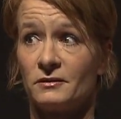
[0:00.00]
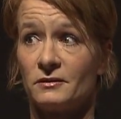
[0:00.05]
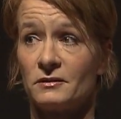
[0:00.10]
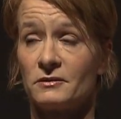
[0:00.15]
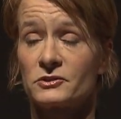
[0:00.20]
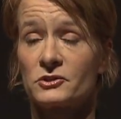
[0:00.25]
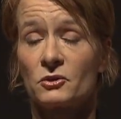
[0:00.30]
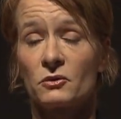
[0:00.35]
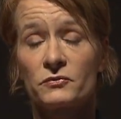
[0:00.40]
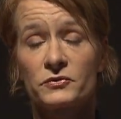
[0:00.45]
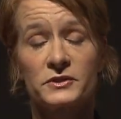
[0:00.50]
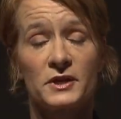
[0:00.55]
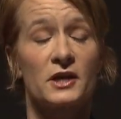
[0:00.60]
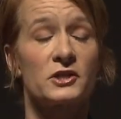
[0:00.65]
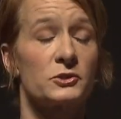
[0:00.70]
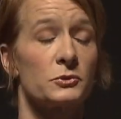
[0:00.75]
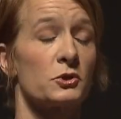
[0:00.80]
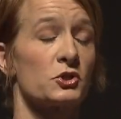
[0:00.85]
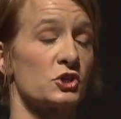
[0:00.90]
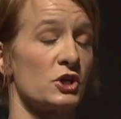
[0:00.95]
So if
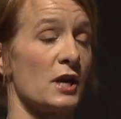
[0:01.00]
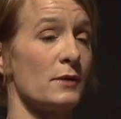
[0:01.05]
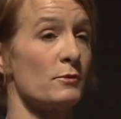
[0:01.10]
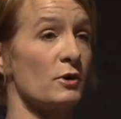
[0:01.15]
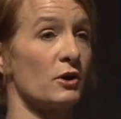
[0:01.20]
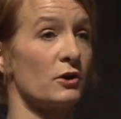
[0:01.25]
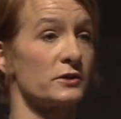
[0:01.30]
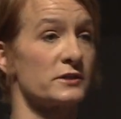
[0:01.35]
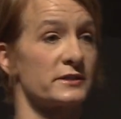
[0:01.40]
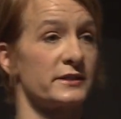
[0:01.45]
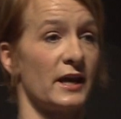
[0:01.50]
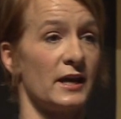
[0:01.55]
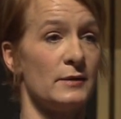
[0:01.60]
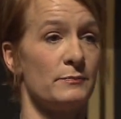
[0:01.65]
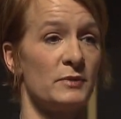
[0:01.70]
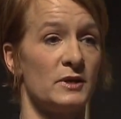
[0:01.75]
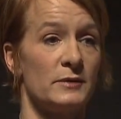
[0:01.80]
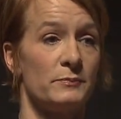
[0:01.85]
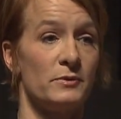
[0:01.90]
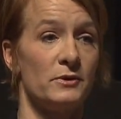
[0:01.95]
sexual shame hurts gay
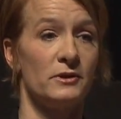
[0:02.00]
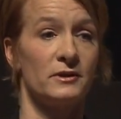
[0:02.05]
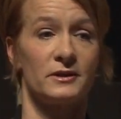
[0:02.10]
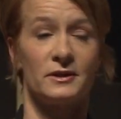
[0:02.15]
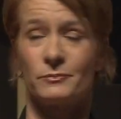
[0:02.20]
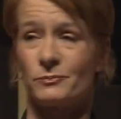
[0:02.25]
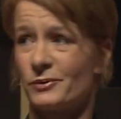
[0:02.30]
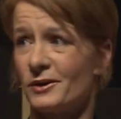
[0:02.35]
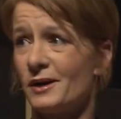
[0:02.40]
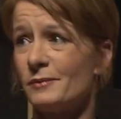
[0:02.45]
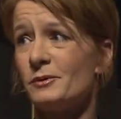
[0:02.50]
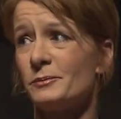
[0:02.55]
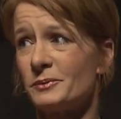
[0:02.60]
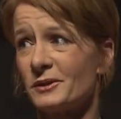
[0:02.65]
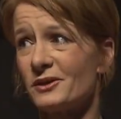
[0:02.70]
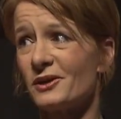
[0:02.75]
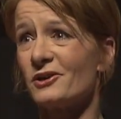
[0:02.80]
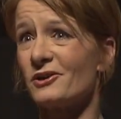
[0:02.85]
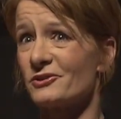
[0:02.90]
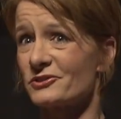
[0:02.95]
people, it probably
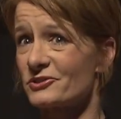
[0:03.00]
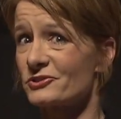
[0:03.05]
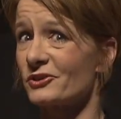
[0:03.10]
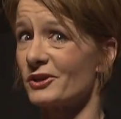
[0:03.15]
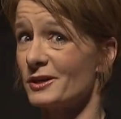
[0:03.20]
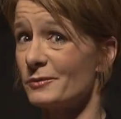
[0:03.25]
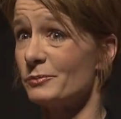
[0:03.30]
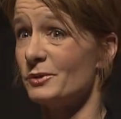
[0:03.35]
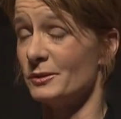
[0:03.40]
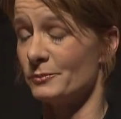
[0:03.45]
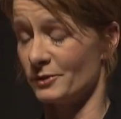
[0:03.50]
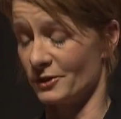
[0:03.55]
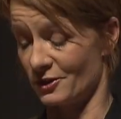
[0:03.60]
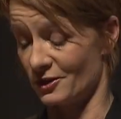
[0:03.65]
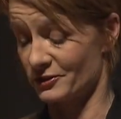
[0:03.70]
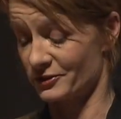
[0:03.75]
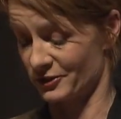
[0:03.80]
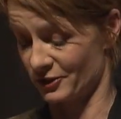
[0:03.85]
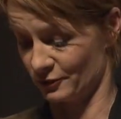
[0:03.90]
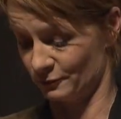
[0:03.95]
hurts straight people
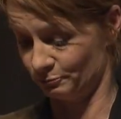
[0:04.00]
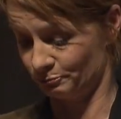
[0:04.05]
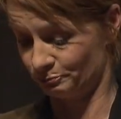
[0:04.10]
also.